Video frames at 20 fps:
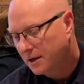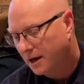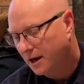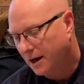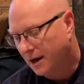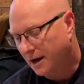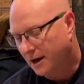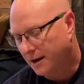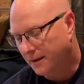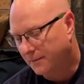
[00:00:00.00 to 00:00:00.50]

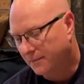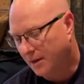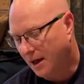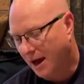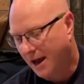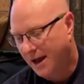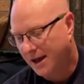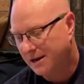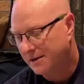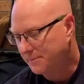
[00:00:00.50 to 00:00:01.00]

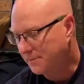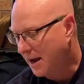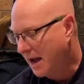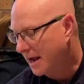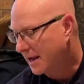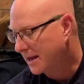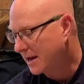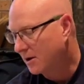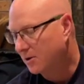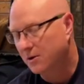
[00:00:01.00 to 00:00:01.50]
I had to
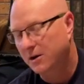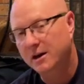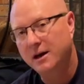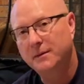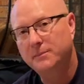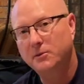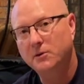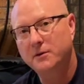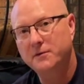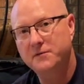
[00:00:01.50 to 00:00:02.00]
back out a
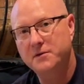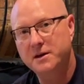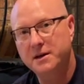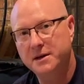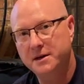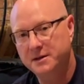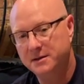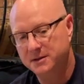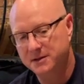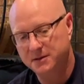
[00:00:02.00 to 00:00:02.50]
couple of
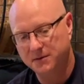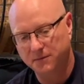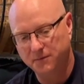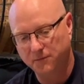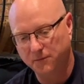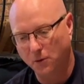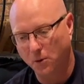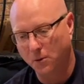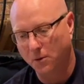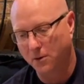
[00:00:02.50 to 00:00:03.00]
these
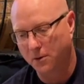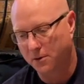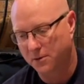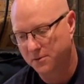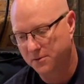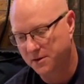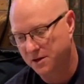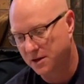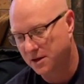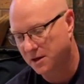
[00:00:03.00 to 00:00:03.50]
for
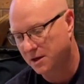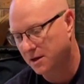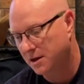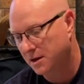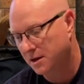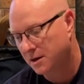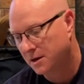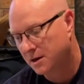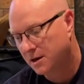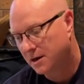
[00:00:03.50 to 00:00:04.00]

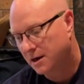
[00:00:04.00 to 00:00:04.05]
the